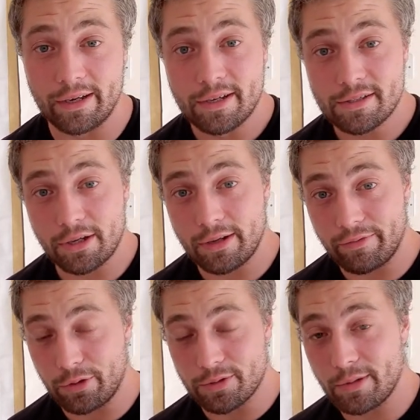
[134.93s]
So if
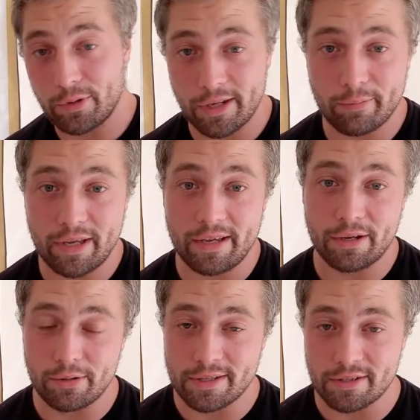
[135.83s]
you're someone like me
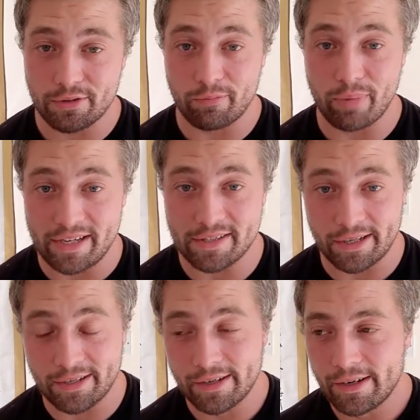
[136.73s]
who is a sort of basic